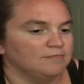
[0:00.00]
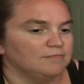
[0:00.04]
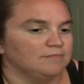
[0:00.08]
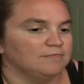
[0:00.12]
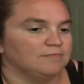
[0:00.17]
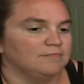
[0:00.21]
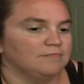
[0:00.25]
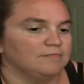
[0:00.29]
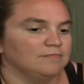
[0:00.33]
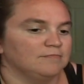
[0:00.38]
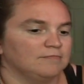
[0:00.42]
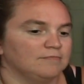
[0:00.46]

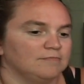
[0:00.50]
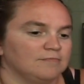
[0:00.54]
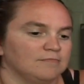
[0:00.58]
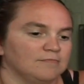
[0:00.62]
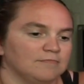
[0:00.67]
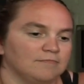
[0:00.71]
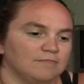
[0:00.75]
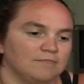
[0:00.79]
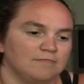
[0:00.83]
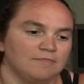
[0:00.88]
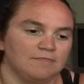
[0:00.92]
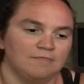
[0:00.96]

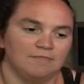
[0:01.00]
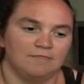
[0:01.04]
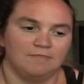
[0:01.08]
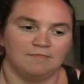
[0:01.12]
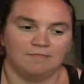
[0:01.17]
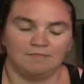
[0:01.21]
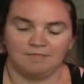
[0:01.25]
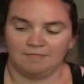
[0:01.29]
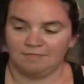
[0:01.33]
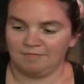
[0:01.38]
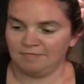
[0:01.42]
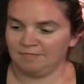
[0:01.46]

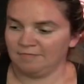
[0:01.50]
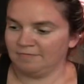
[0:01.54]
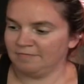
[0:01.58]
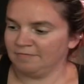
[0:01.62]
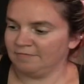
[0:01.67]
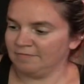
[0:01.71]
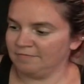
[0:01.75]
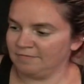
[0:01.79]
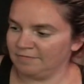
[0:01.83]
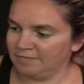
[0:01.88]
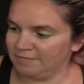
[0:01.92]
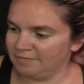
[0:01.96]

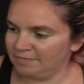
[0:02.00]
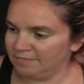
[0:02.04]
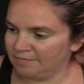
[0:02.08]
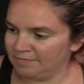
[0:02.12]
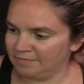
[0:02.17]
(not speaking)